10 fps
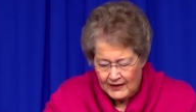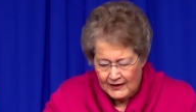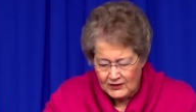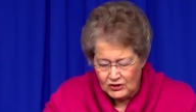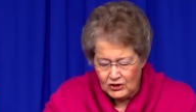
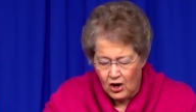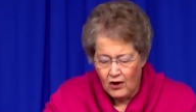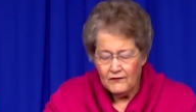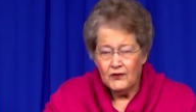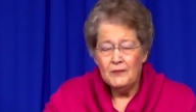Let's
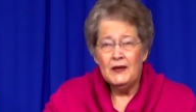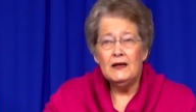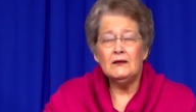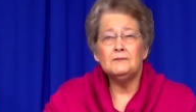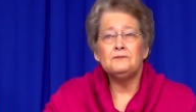talk for a
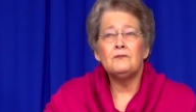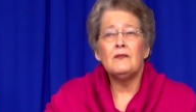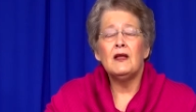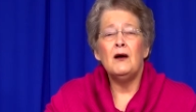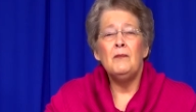minute
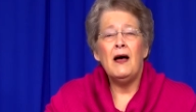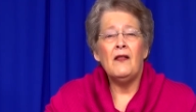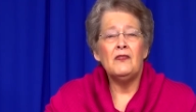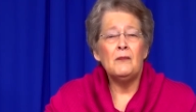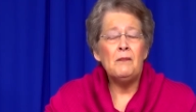
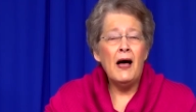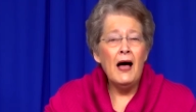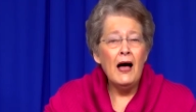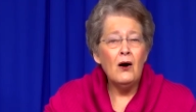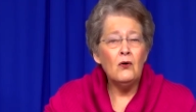about the
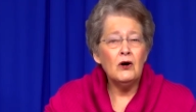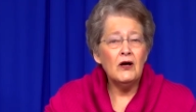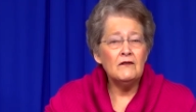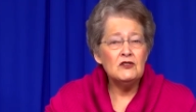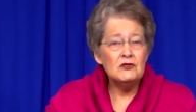power
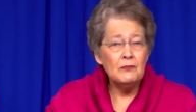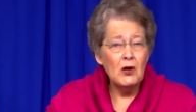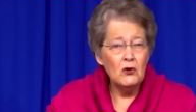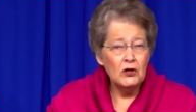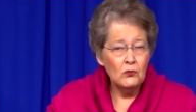of
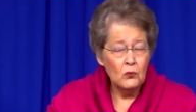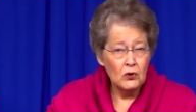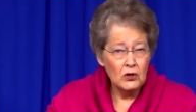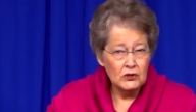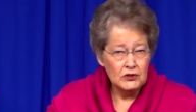spoken
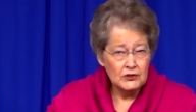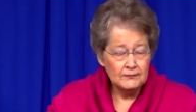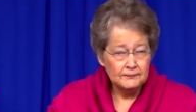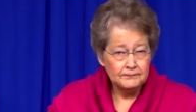words.